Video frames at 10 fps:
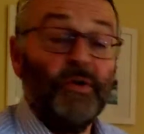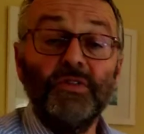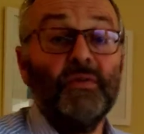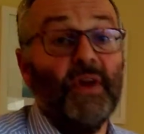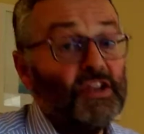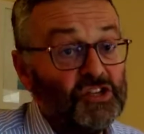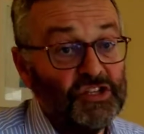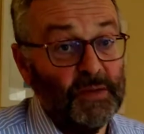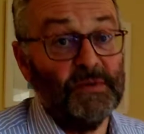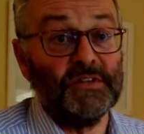Building the
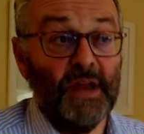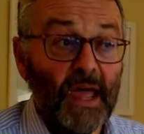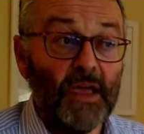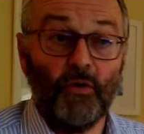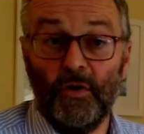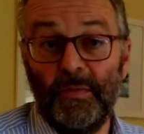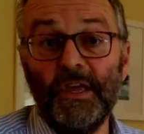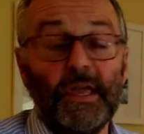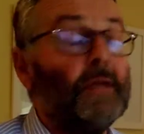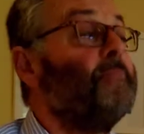relationship as an A or a
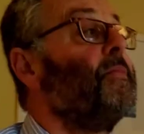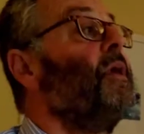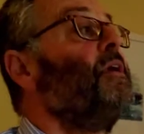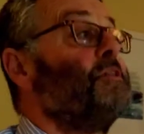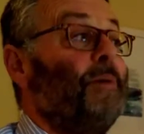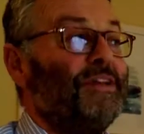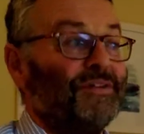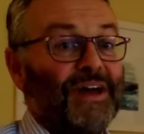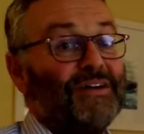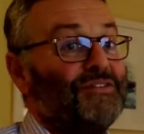B,
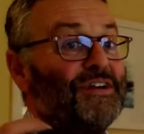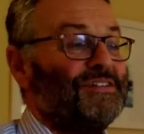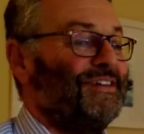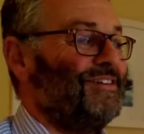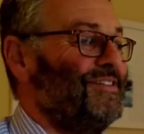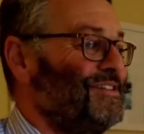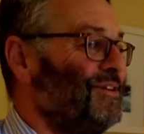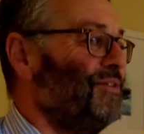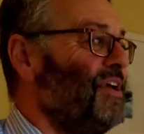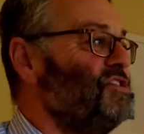depending on how
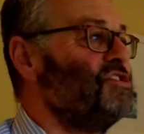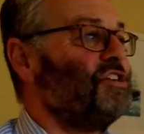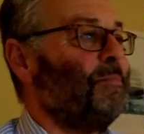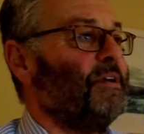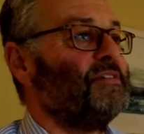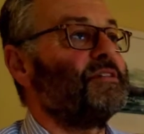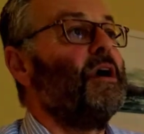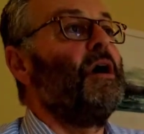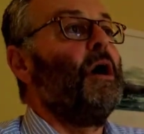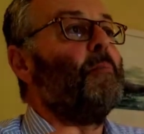critical the relationship is.
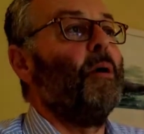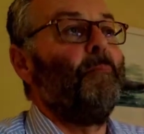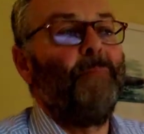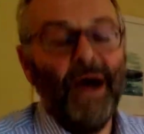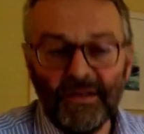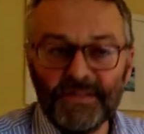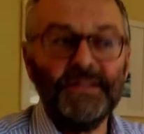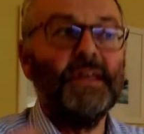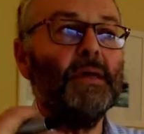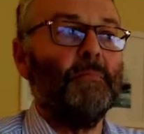But
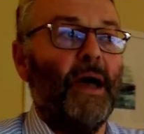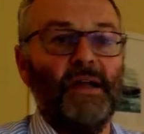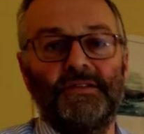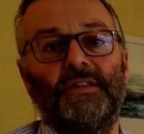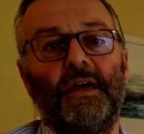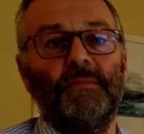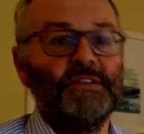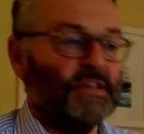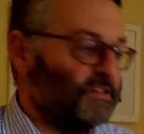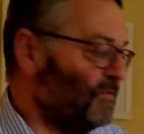bouncing it back to them
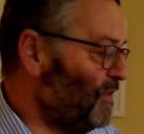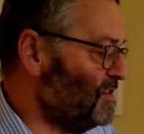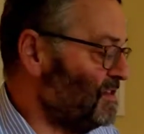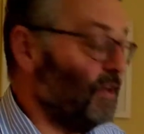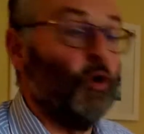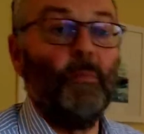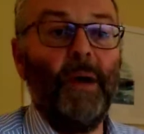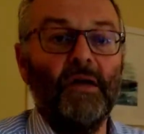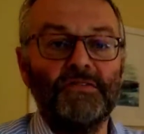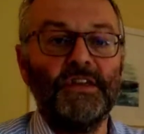is the best thing, or
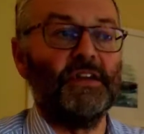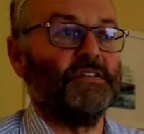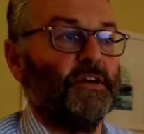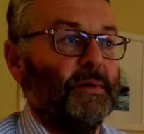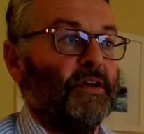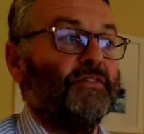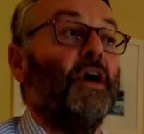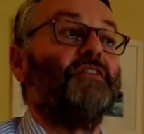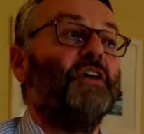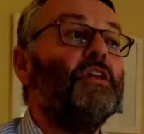bouncing it to someone else. Say,
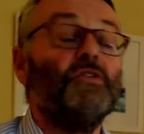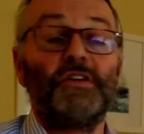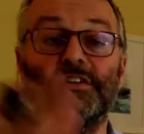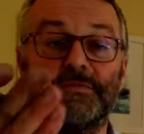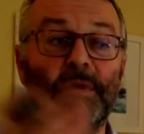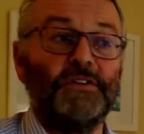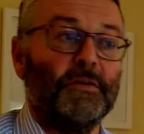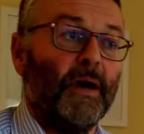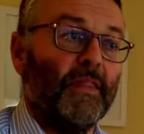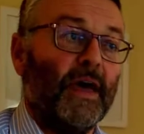I'll tell you who you need to speak to
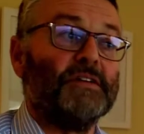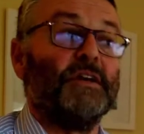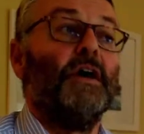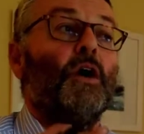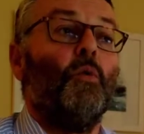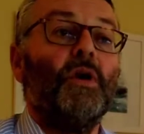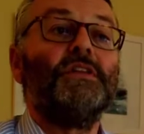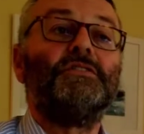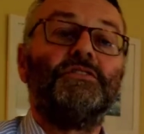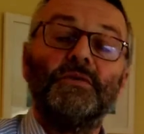about that. What
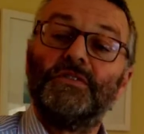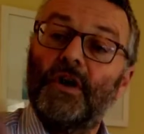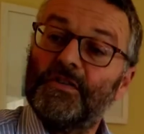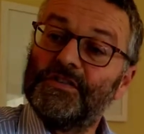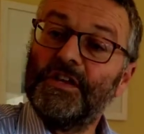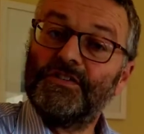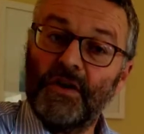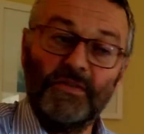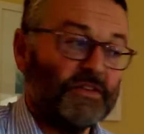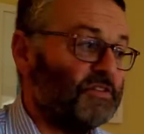you need to do is go and see
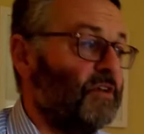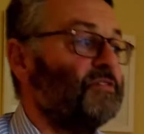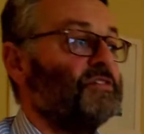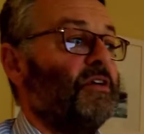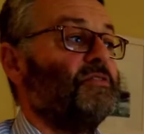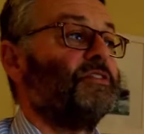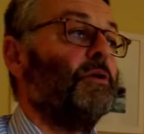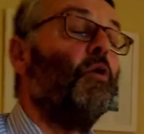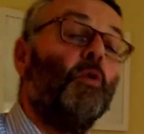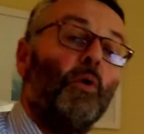so-and-so, so-and-so,
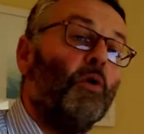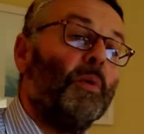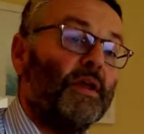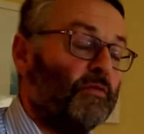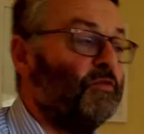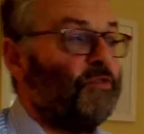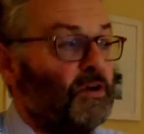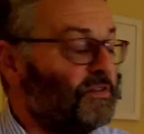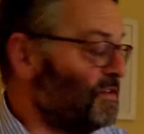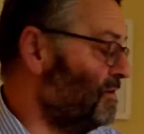so-and-so, or whatever, or
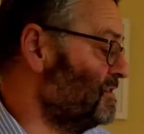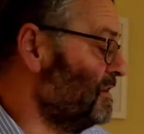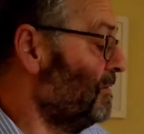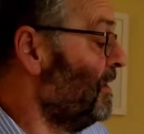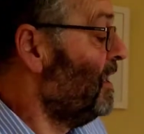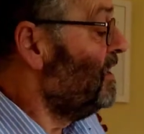phone so-and-so.